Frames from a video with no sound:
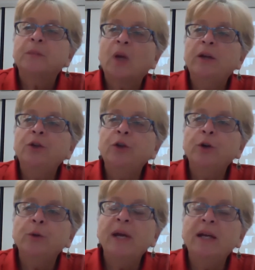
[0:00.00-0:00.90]

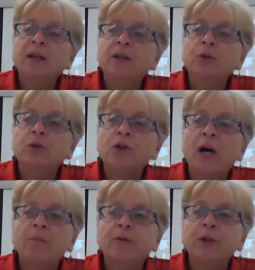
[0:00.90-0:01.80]
you're making a new
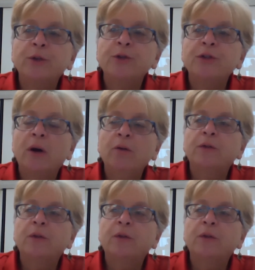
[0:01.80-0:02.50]
job for yourself.